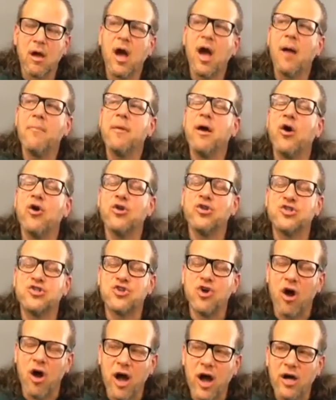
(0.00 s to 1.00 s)
Um,
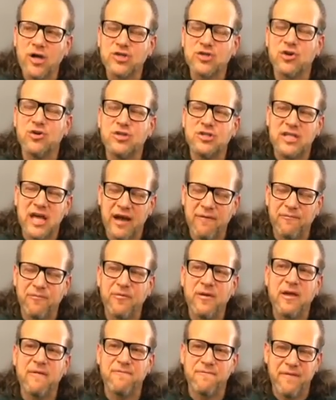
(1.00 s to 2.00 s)
dogs are
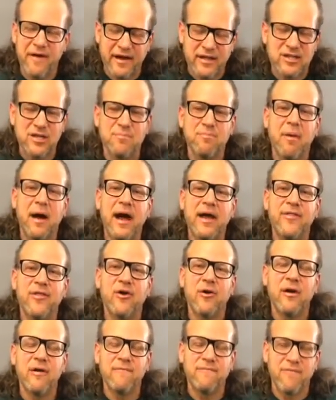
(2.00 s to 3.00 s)
definitely affected by
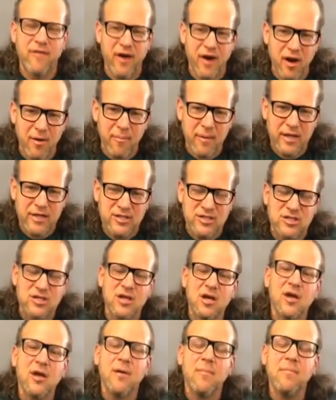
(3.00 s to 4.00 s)
their environments,
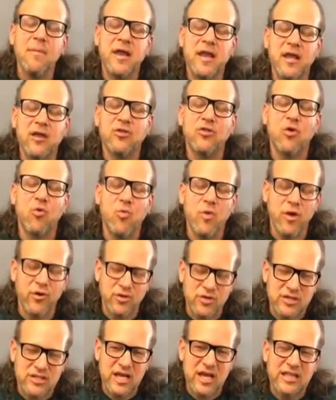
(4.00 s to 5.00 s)
meaning the real
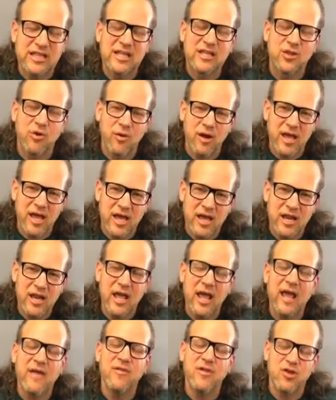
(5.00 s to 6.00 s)
estate that they're
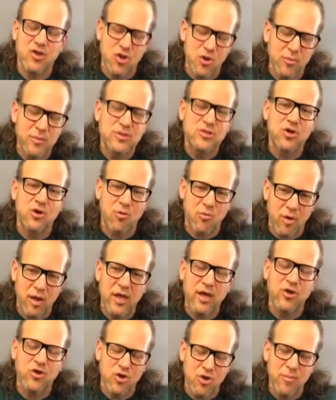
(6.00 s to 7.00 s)
in and the humans that are
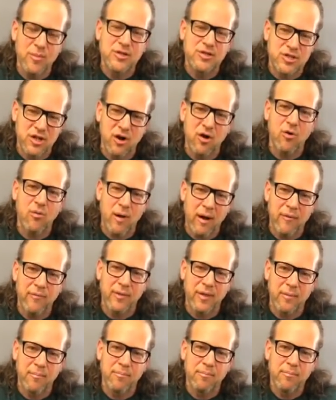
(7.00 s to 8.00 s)
humans that are around
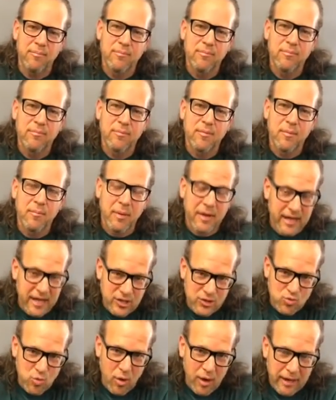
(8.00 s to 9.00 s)
them. But
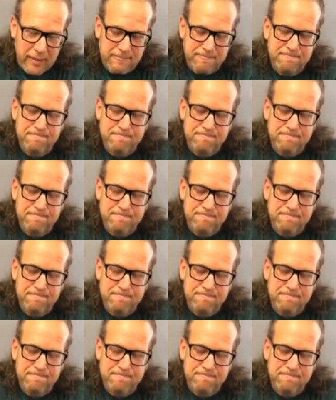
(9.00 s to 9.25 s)
guess what?